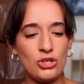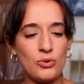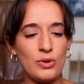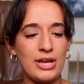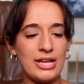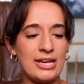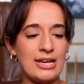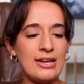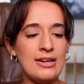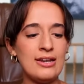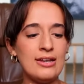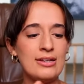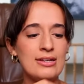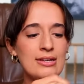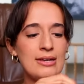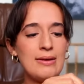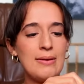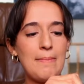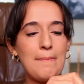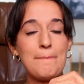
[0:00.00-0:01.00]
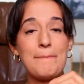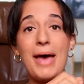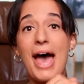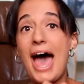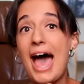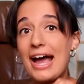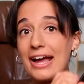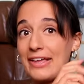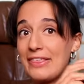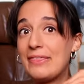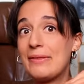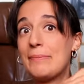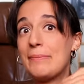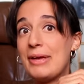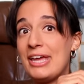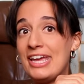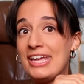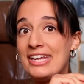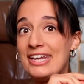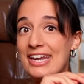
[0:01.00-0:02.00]
You can pack them
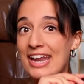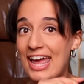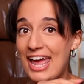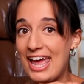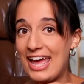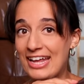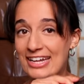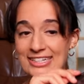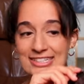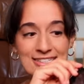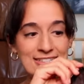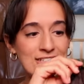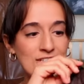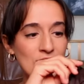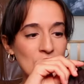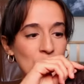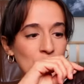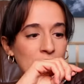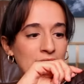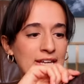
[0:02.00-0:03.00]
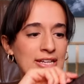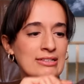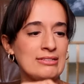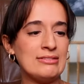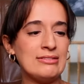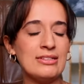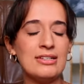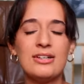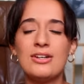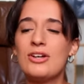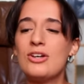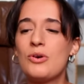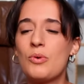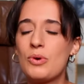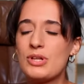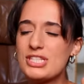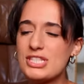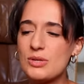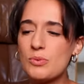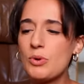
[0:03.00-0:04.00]
in and you can,
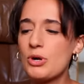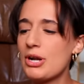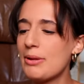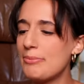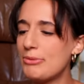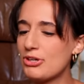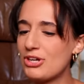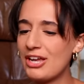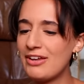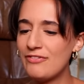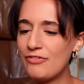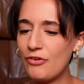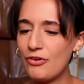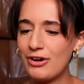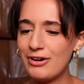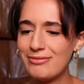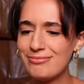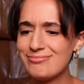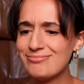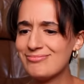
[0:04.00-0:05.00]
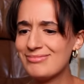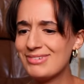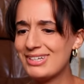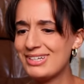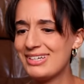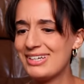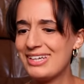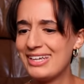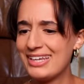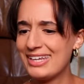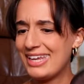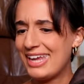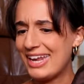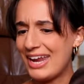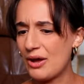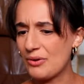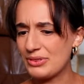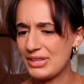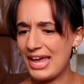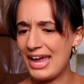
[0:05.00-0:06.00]
what's the word I'm looking for? Get
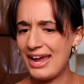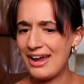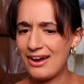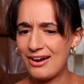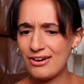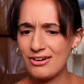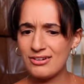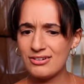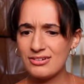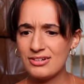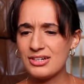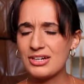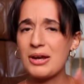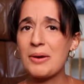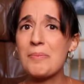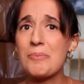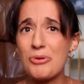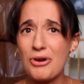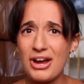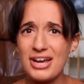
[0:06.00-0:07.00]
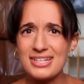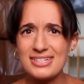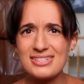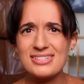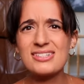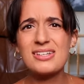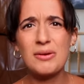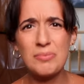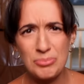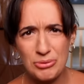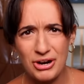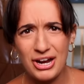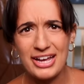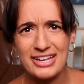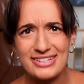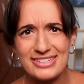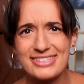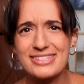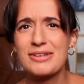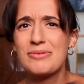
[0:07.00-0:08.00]
out the air. Compress
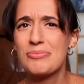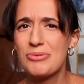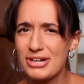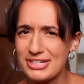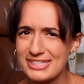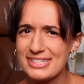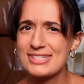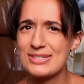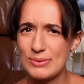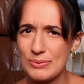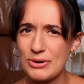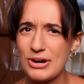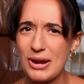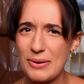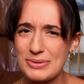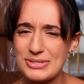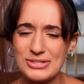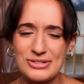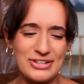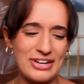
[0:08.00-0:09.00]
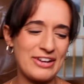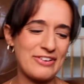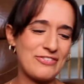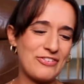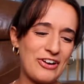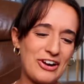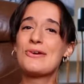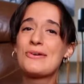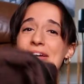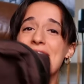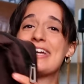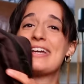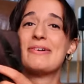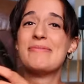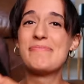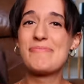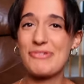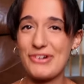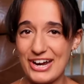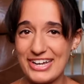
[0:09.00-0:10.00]
is the word I was looking for. You can
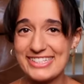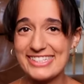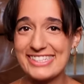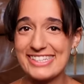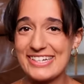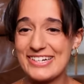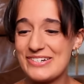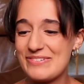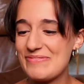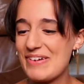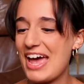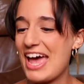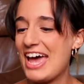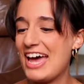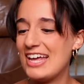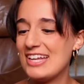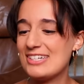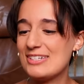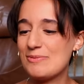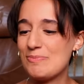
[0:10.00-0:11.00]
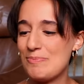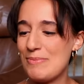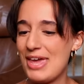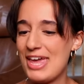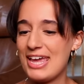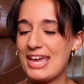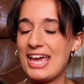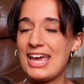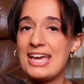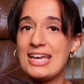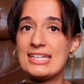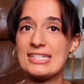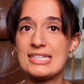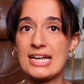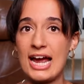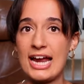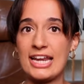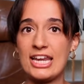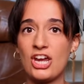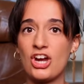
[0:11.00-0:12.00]
compress them and make it
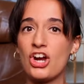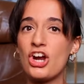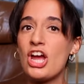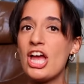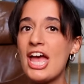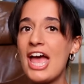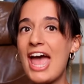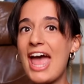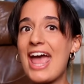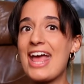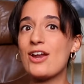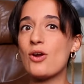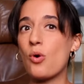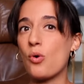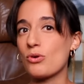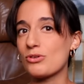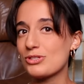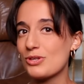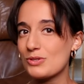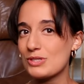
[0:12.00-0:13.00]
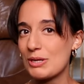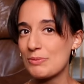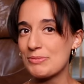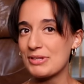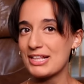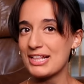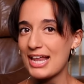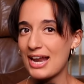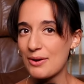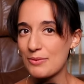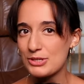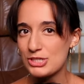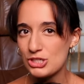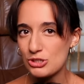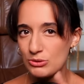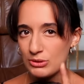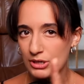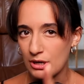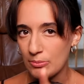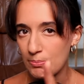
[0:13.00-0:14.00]
tinier. And also something that I would
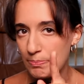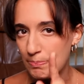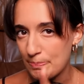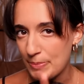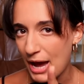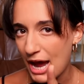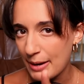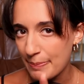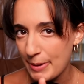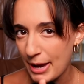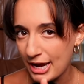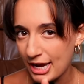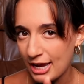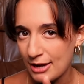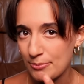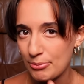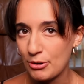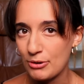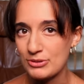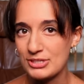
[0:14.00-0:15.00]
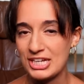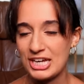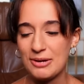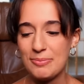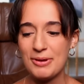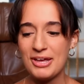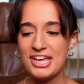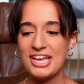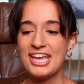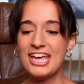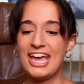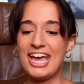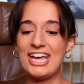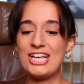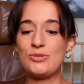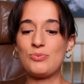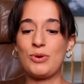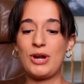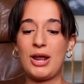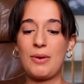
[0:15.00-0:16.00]
do, a little backpacking pro tip,
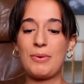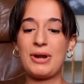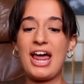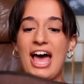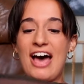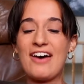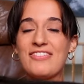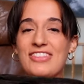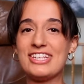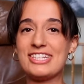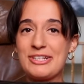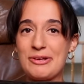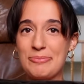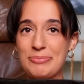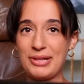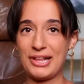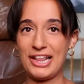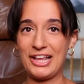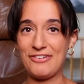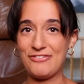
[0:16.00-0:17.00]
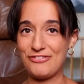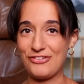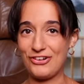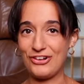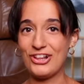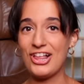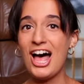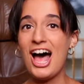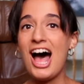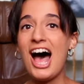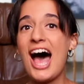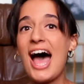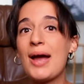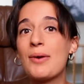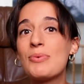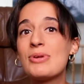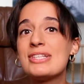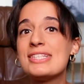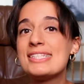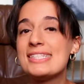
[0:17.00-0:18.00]
is when I would have these completely full,
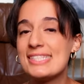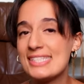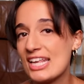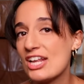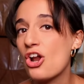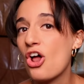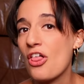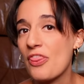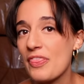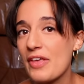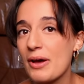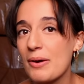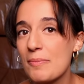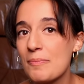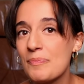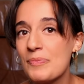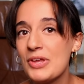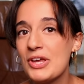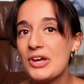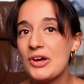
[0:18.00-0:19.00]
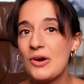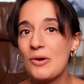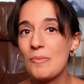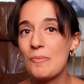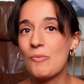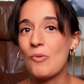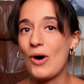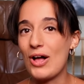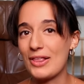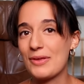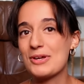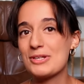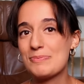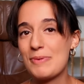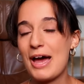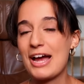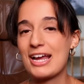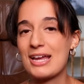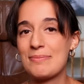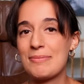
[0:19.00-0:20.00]
I would sit on them while I was
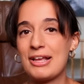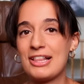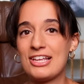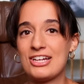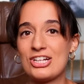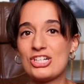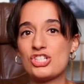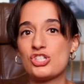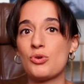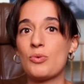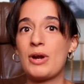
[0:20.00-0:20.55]
packing my luggage.